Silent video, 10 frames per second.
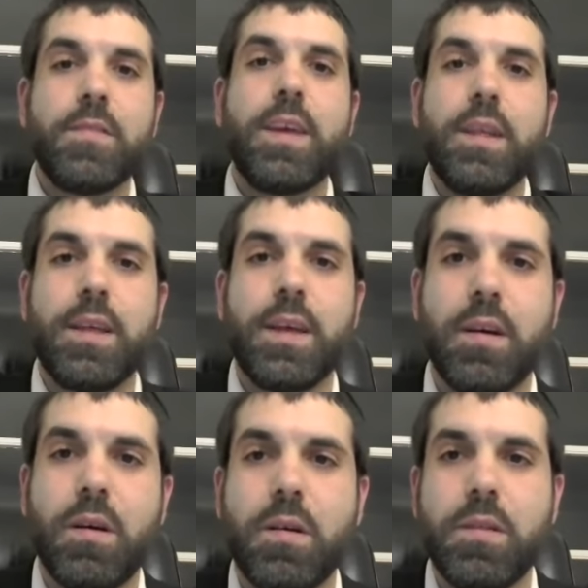is killing
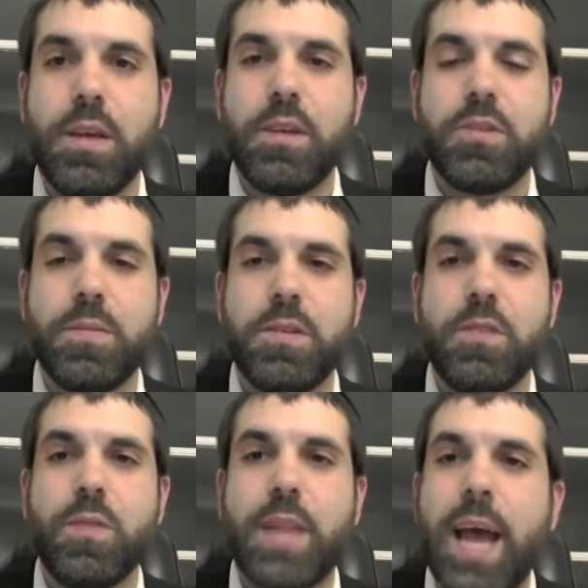all the Egyptians
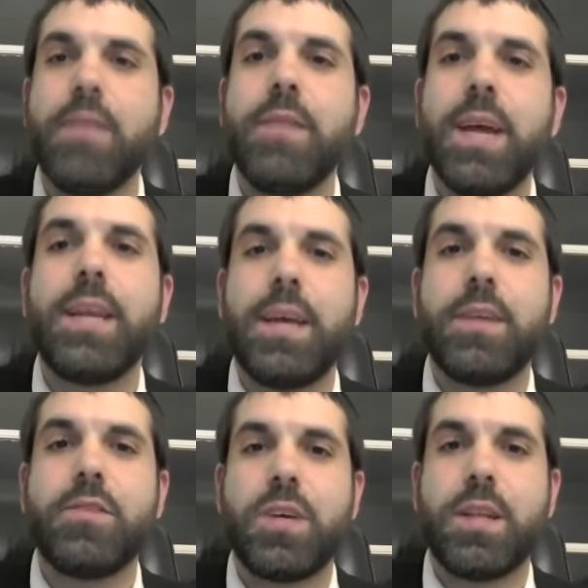without any
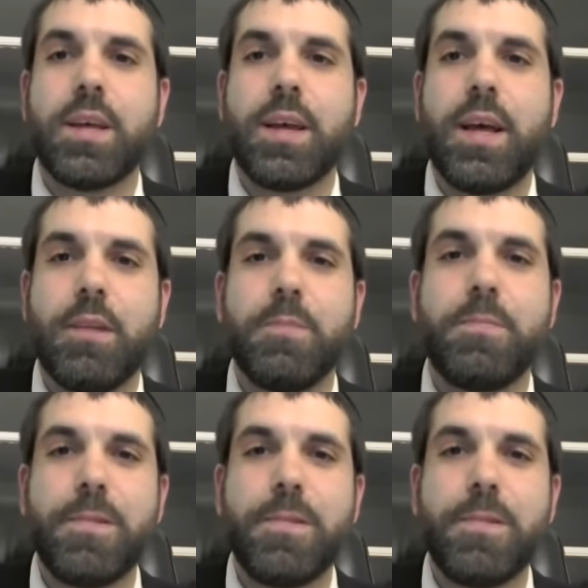angelic help